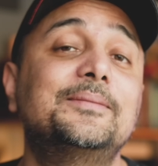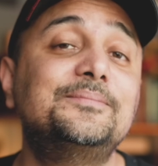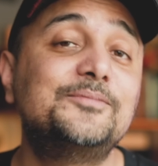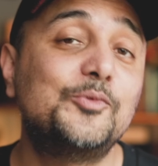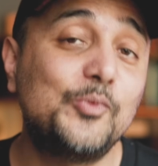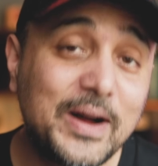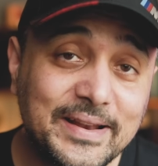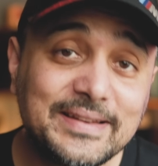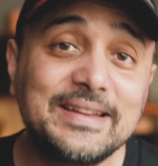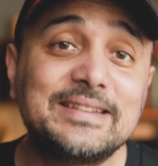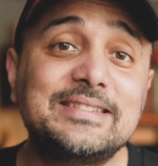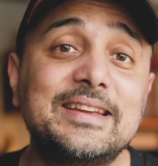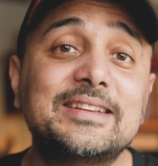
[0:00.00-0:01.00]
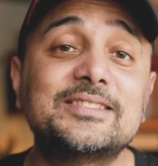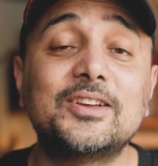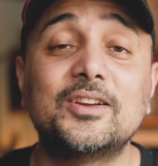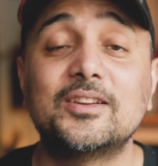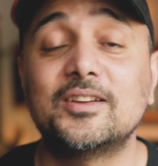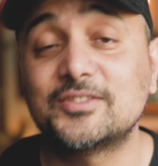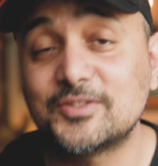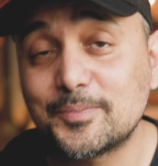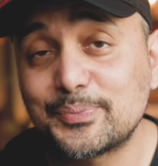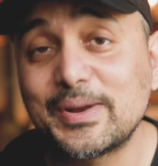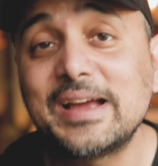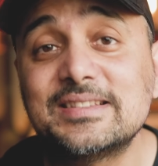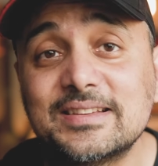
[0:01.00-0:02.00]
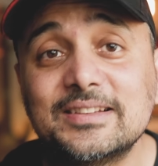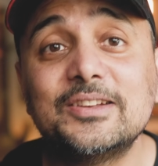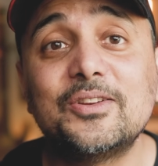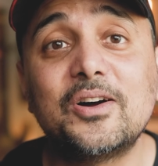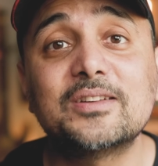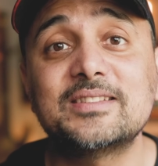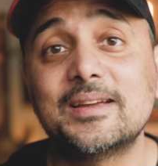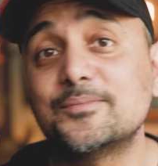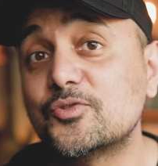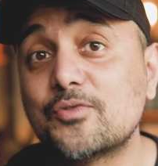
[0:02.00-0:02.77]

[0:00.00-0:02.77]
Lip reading: One, it takes a surprisingly long time to